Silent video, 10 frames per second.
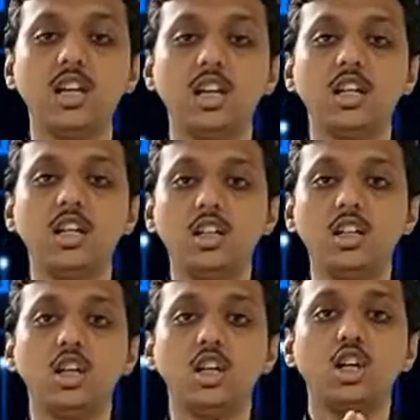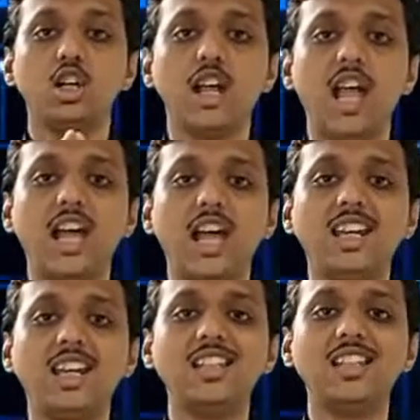Here array
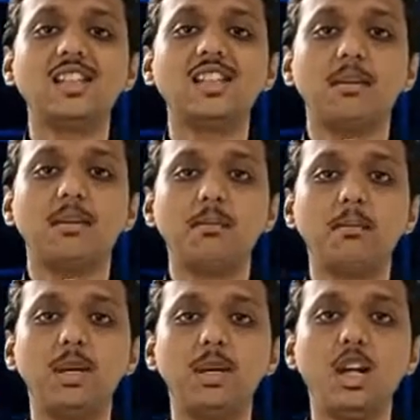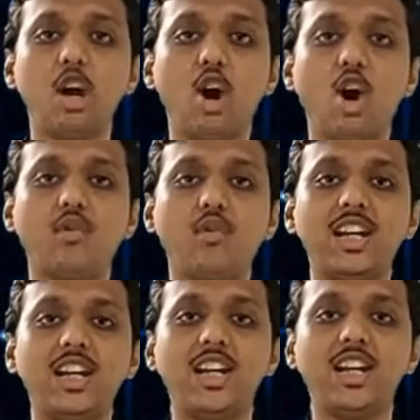is B of
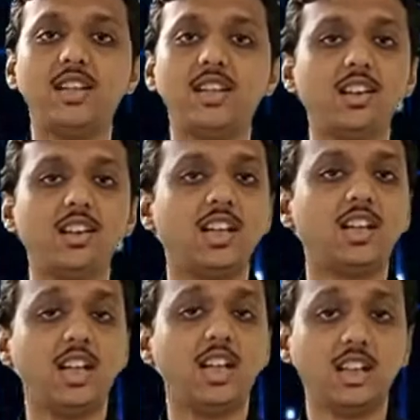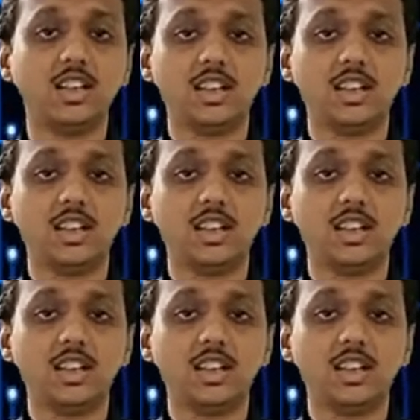11, 13.